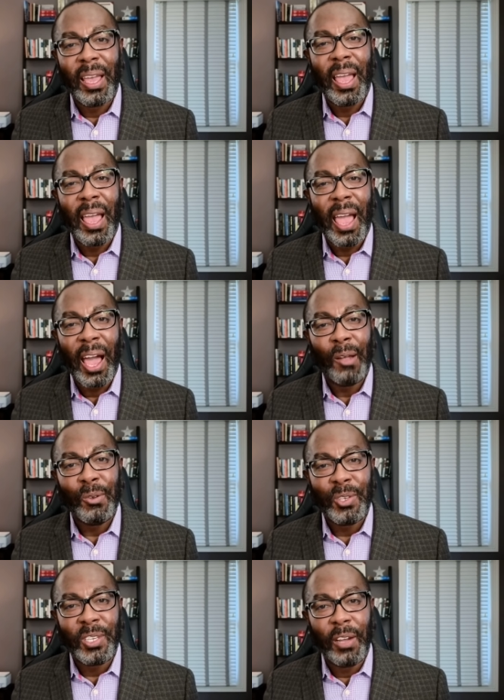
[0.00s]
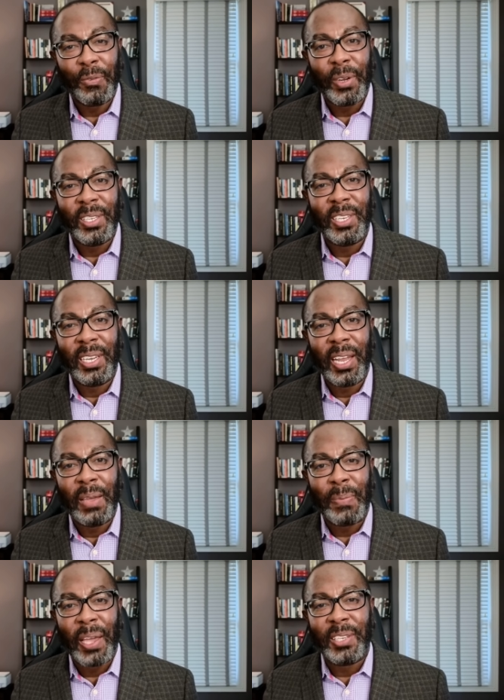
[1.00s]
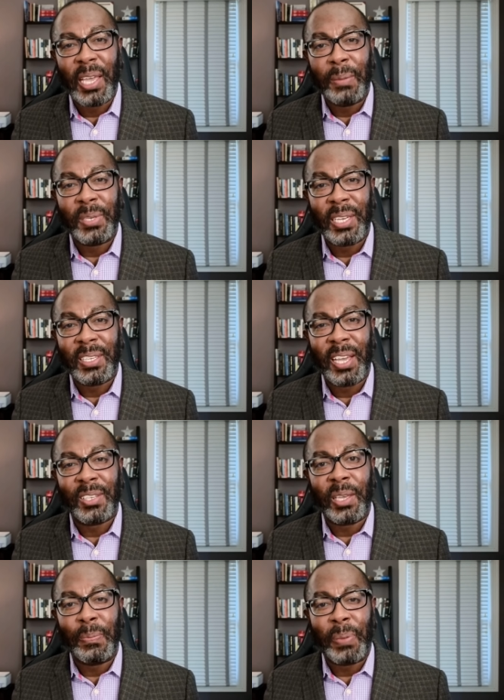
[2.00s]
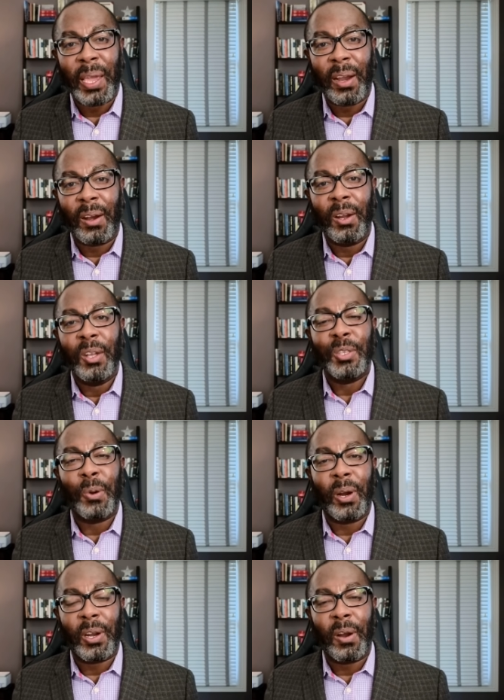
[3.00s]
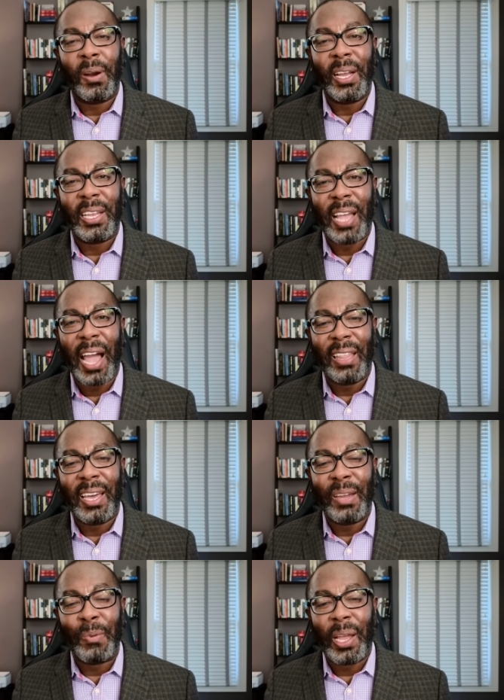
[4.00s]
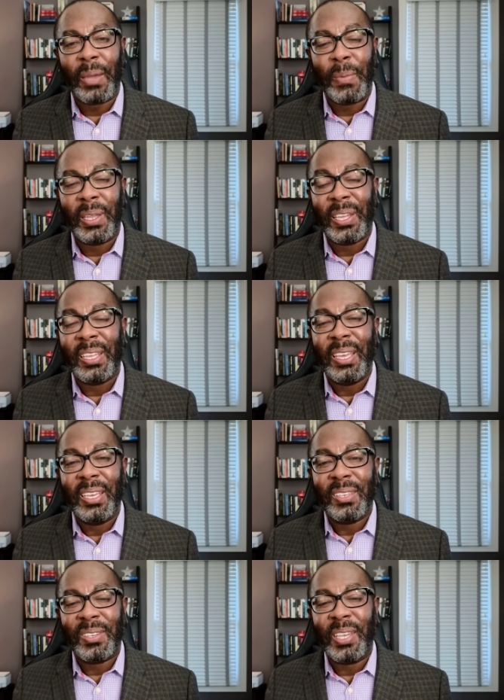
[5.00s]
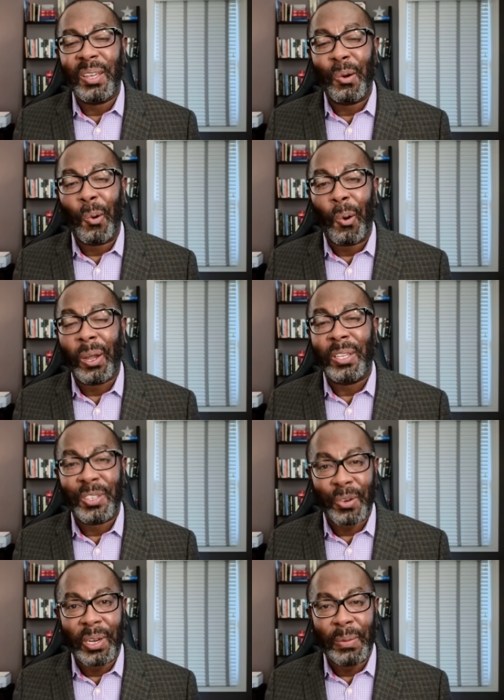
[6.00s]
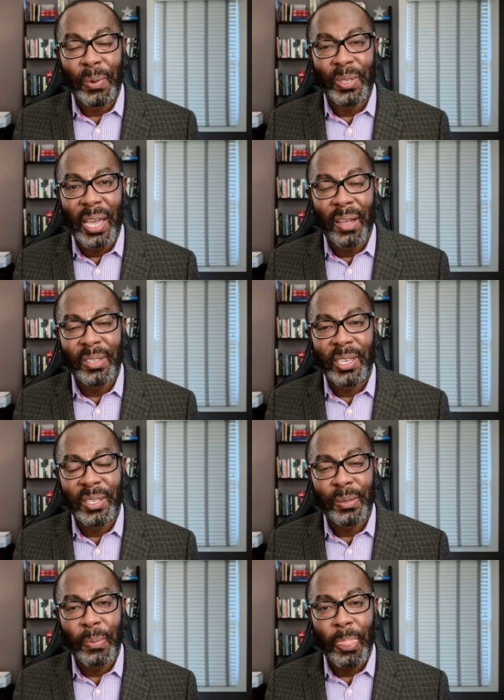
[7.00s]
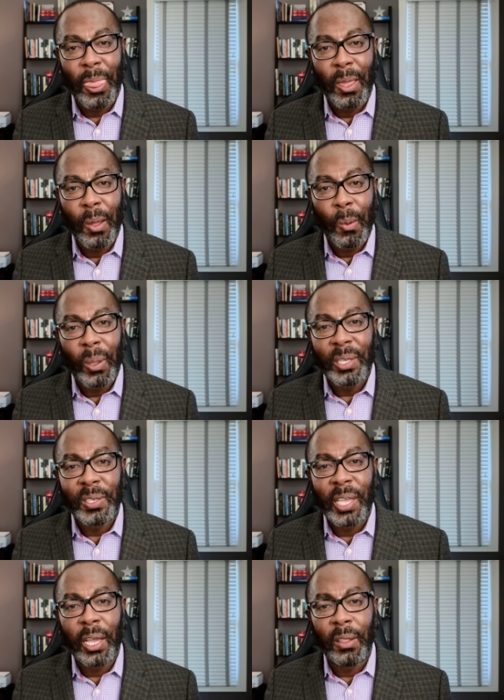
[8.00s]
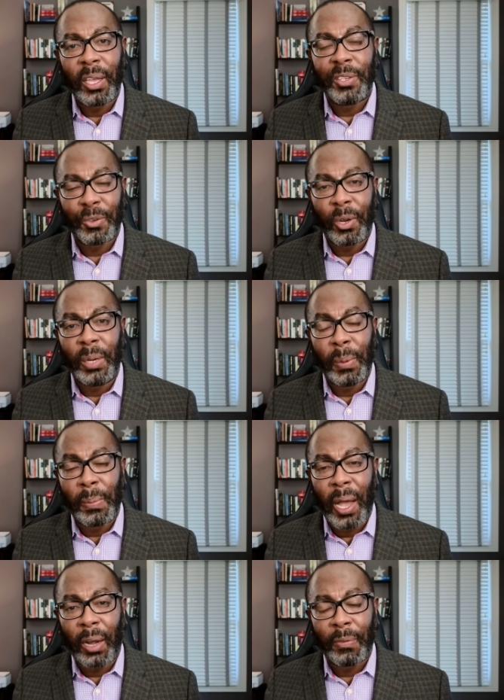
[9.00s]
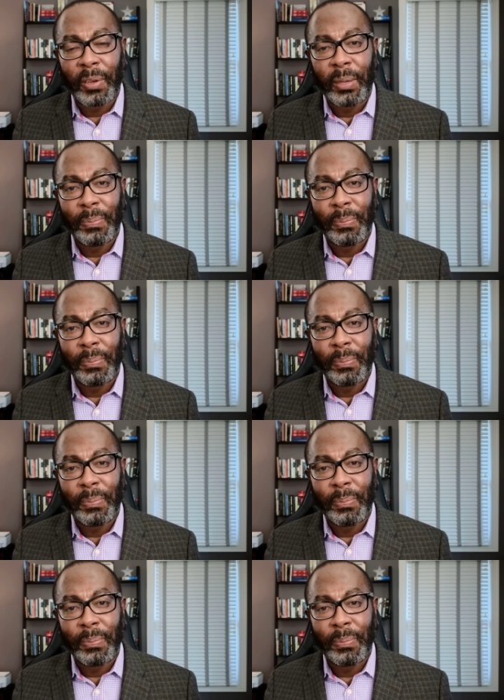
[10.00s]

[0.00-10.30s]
how does cell-free DNA-based MCED tests compare to our current guideline-recommended single-organ screening modalities? Well, let's take a look at screening mammography.